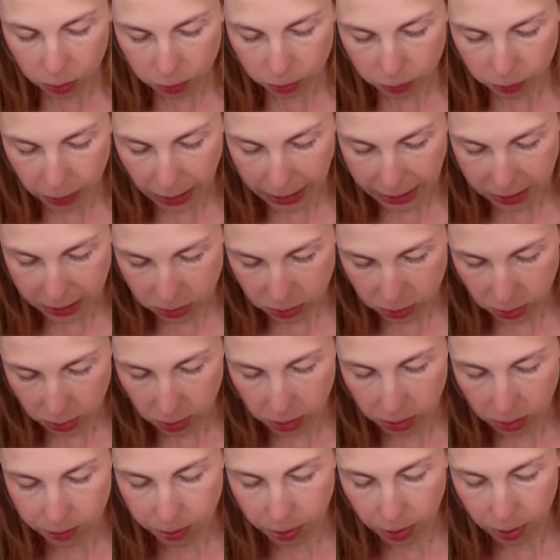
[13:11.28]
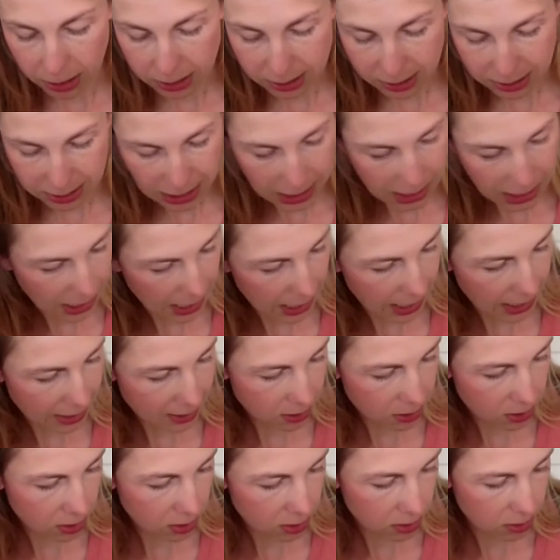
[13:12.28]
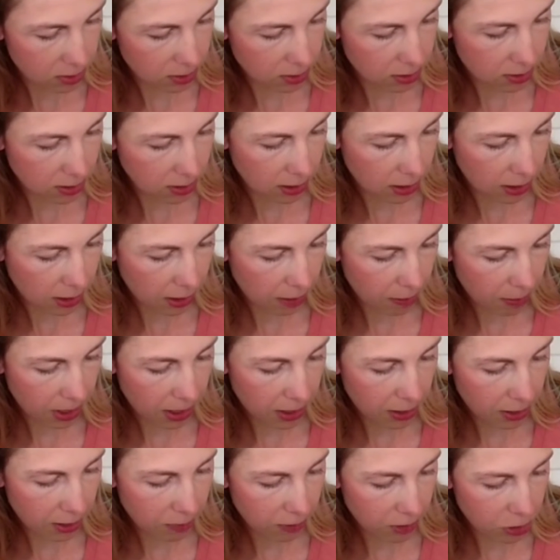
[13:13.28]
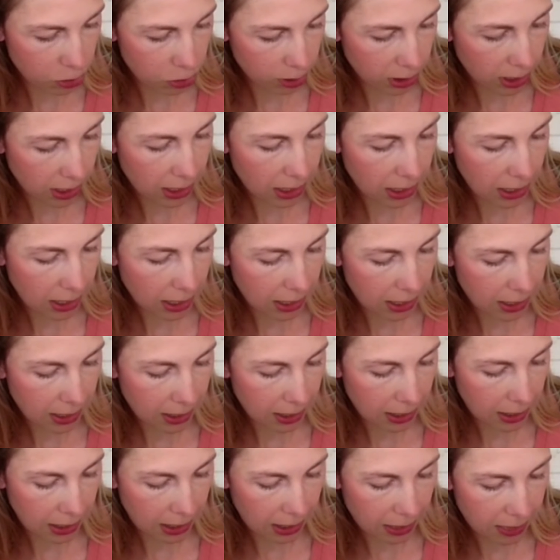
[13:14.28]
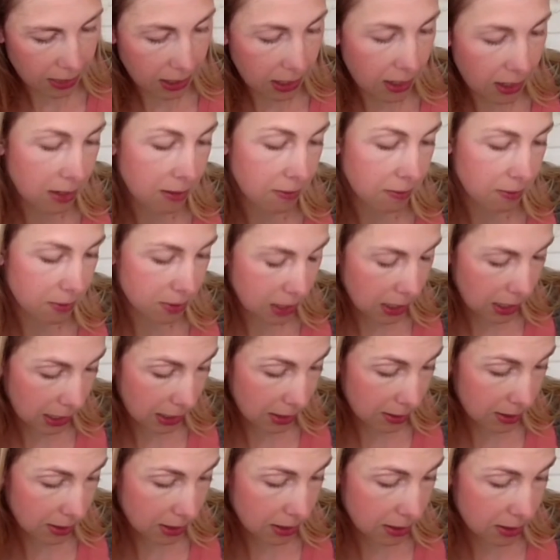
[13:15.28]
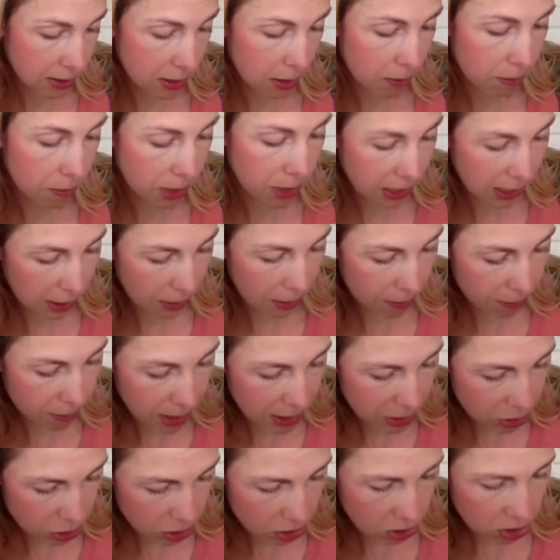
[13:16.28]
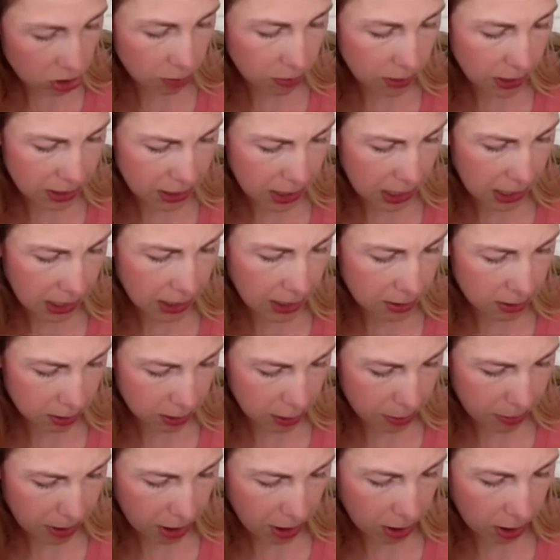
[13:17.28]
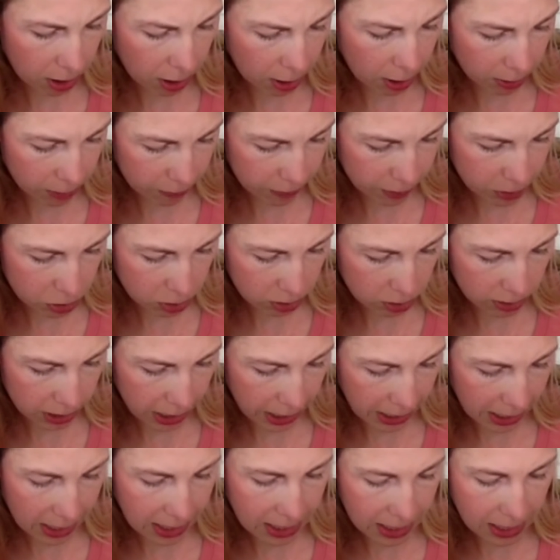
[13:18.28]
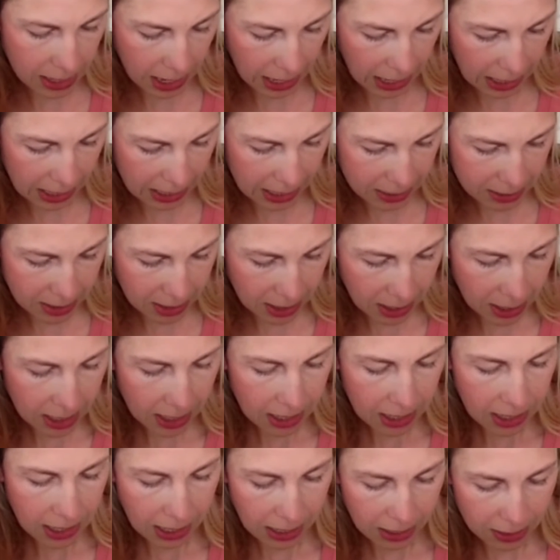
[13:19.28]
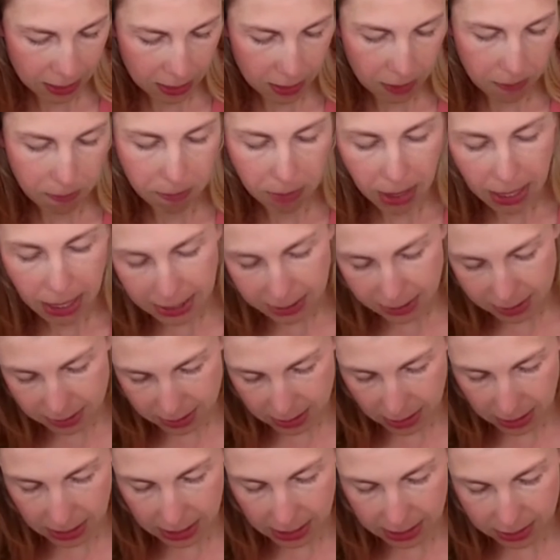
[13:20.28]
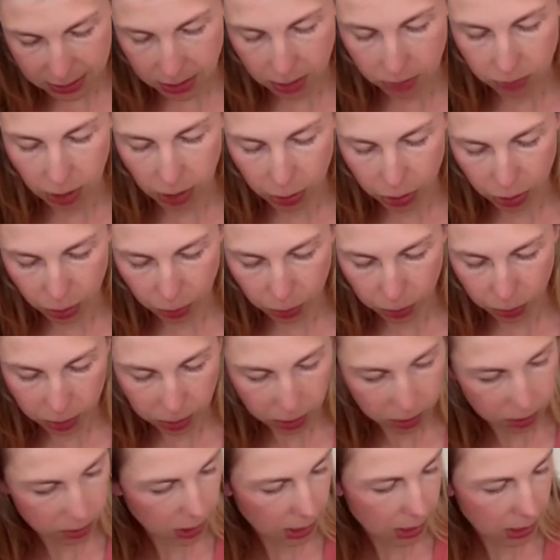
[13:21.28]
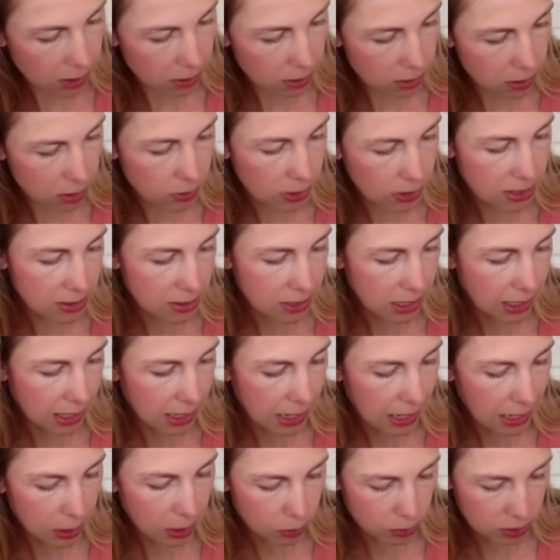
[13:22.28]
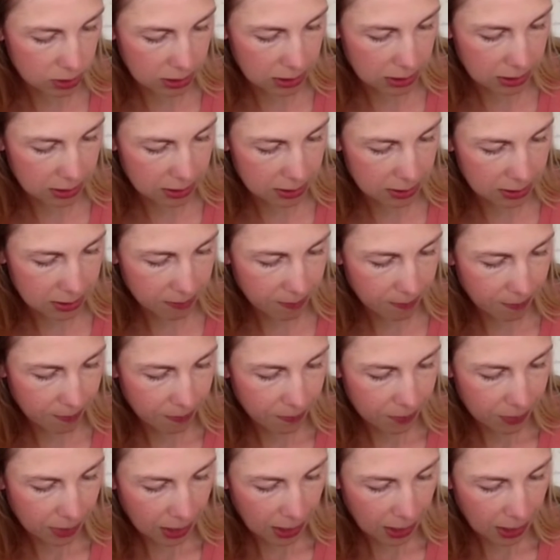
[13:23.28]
colorectal, prostate cancers individually. And then it says immediate measures should be taken to limit artificial light at night in the main cities around the world and also inside houses.